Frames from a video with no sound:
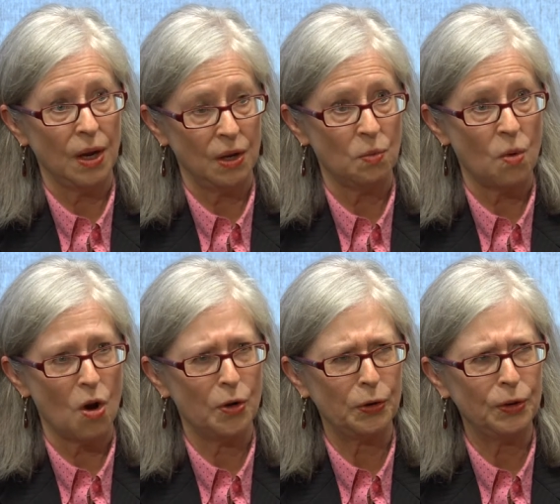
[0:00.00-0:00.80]
and
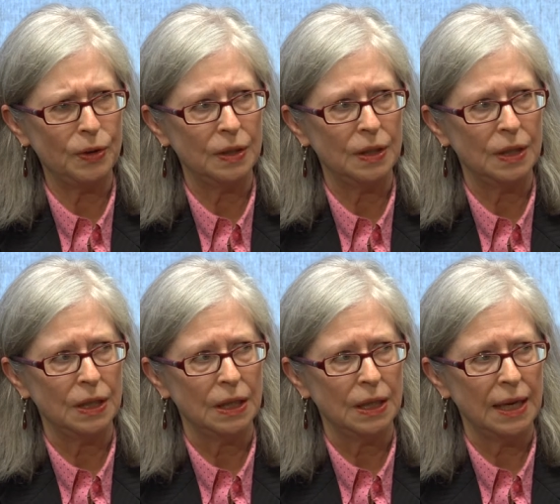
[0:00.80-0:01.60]
water
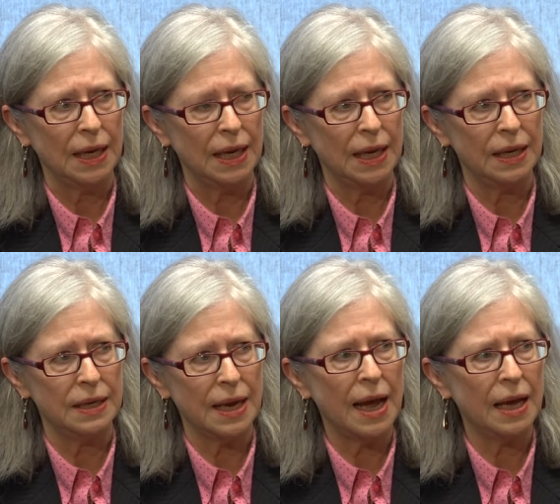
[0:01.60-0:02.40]

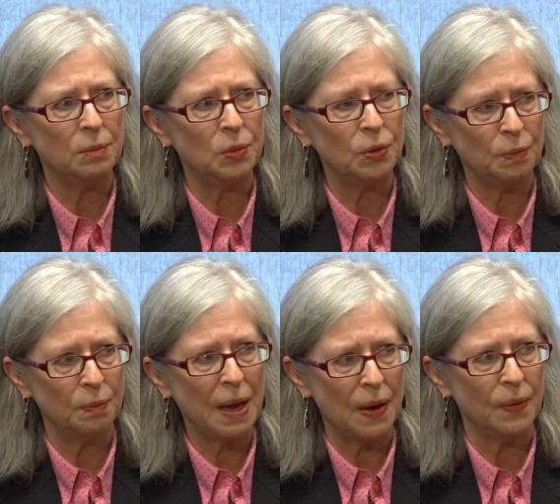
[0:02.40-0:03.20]
and animal
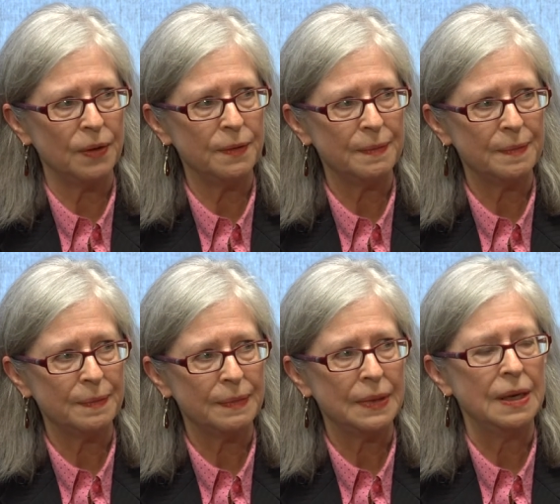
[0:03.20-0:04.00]
power,
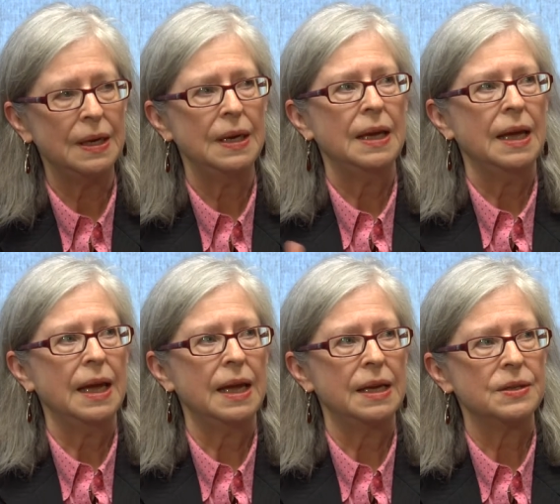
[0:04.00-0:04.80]

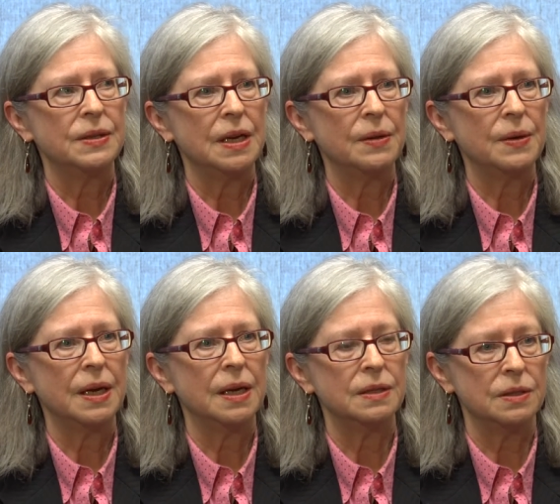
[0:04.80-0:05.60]
and on the other
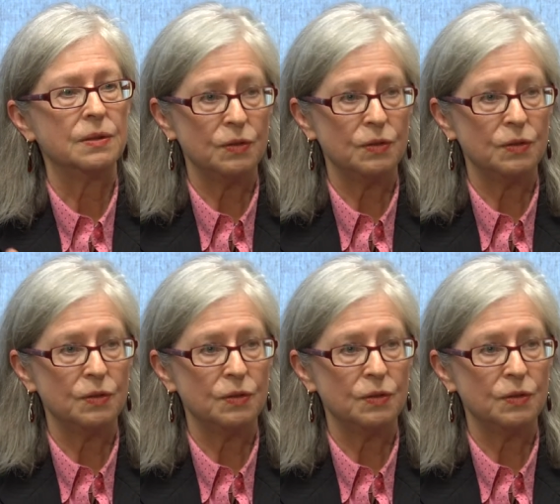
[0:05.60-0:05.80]
hand,